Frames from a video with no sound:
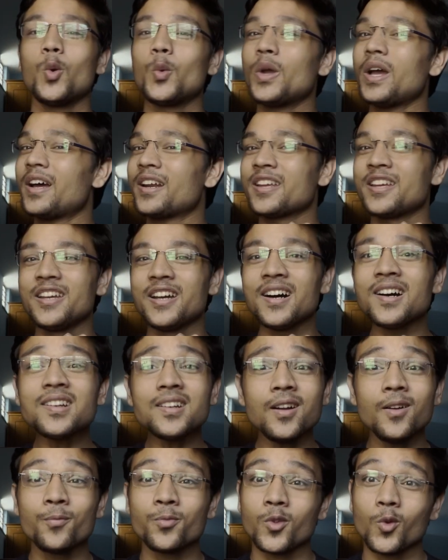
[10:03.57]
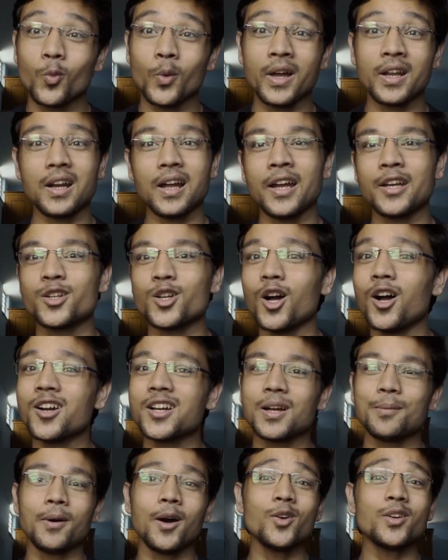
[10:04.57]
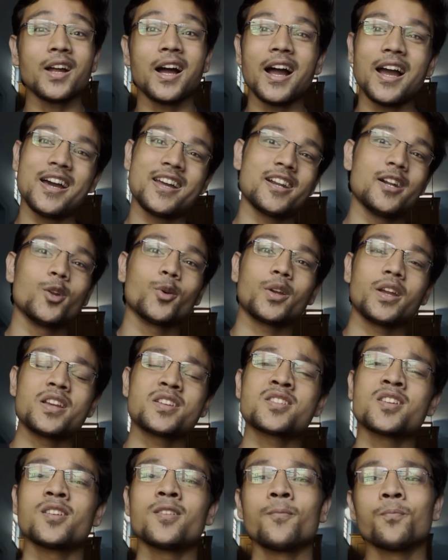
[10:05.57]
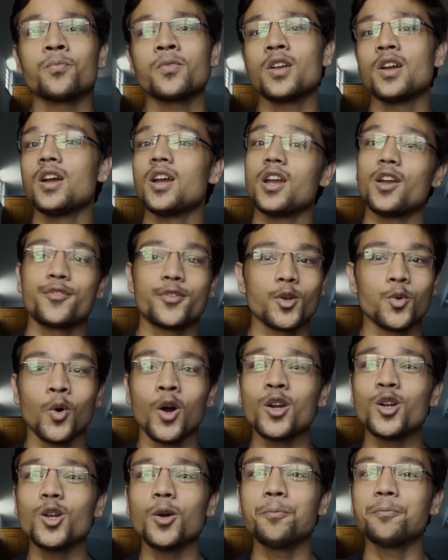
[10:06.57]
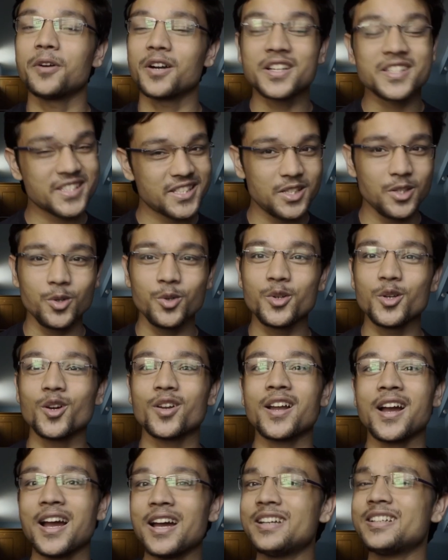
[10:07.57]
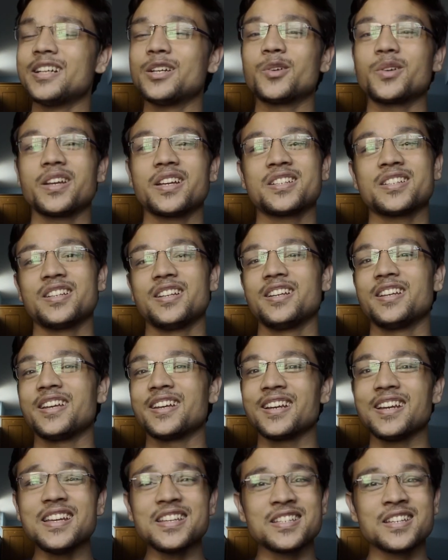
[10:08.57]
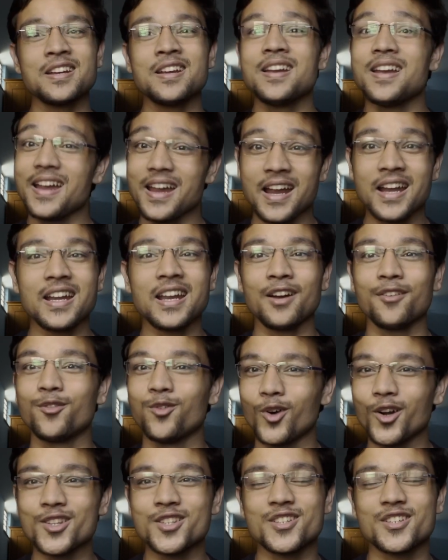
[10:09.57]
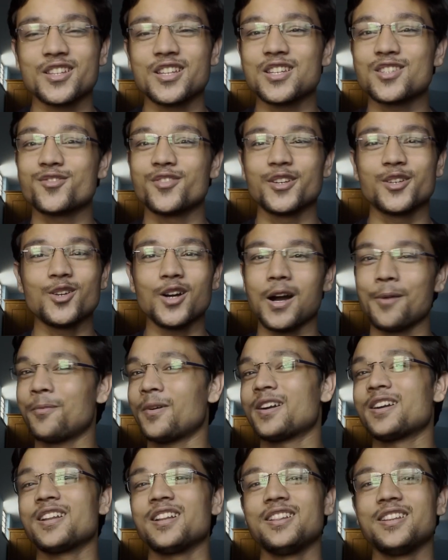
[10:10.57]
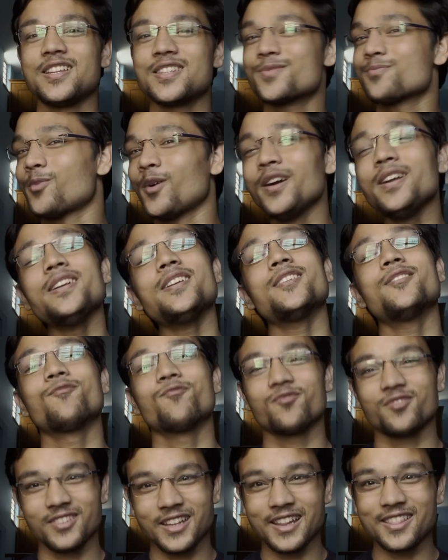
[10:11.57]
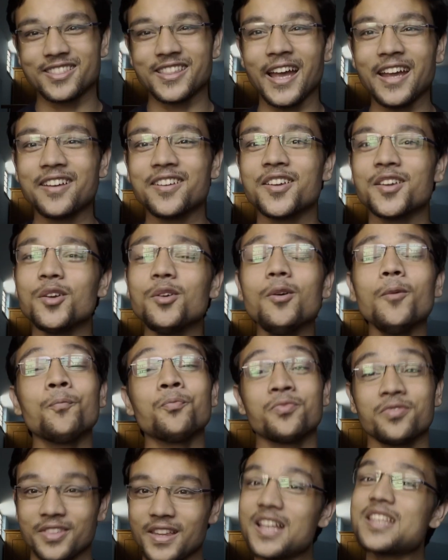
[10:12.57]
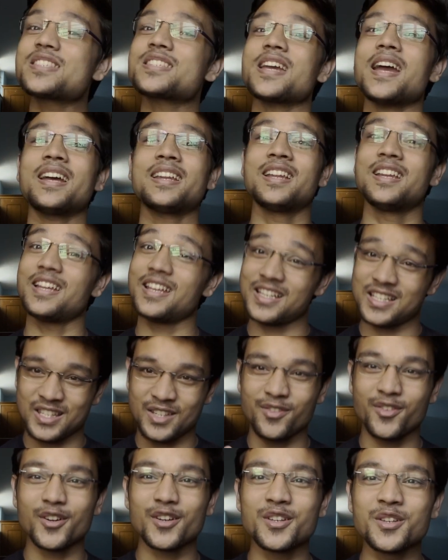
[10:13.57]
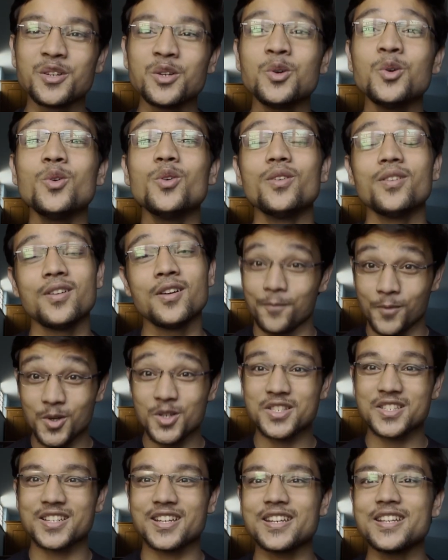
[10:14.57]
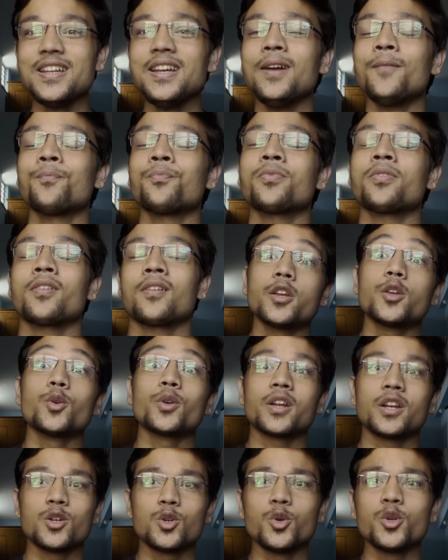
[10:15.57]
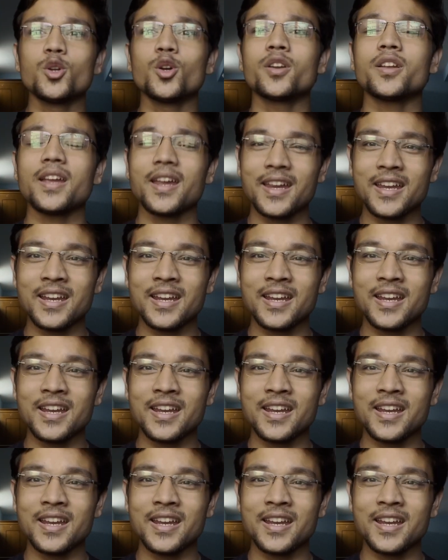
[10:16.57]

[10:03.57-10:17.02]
we are here where I talk about higher education. If you want to pursue your higher education in English and have watched this video up until this point, then thank you. This channel is for you mostly. You can do your